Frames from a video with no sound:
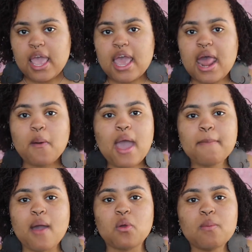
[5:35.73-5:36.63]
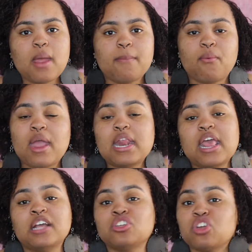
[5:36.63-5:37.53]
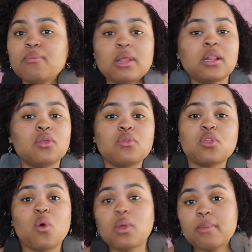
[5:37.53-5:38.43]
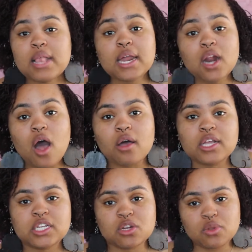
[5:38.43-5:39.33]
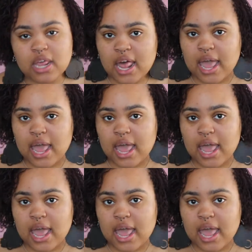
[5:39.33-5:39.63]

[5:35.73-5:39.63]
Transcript: And I would have my roommate braid it extremely loose so it wouldn't be tight at all because she knew that I